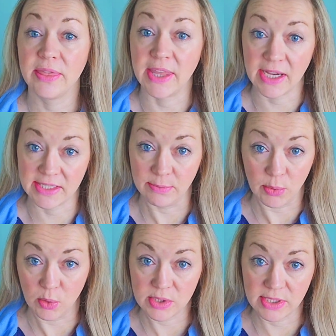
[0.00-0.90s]
That's
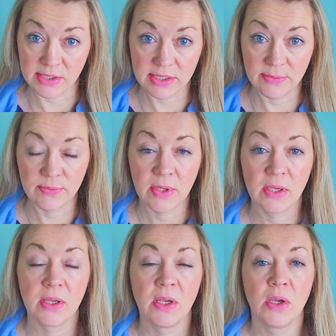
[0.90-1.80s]
important.
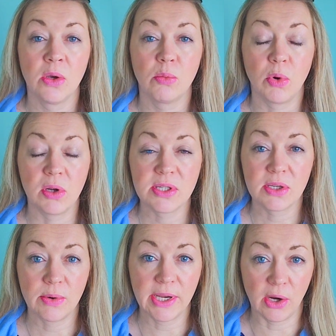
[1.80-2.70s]
What's
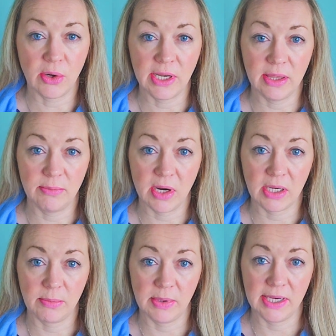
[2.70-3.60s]
going on in the
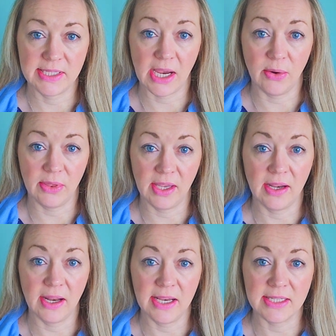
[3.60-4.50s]
marketplace out
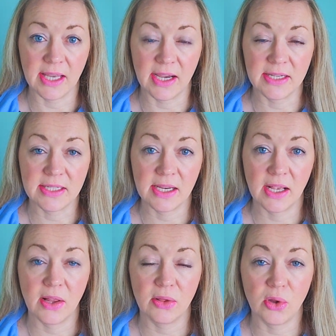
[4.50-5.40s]
there is that
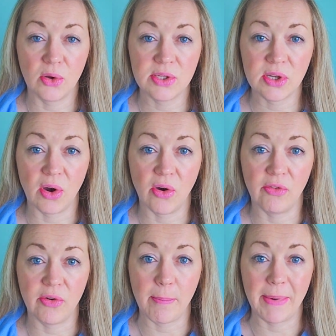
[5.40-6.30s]
lots
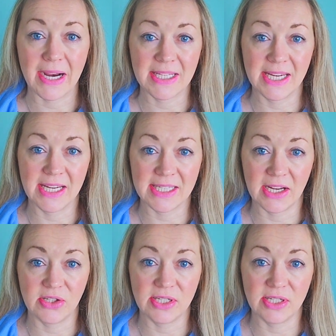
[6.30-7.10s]
of bactericidal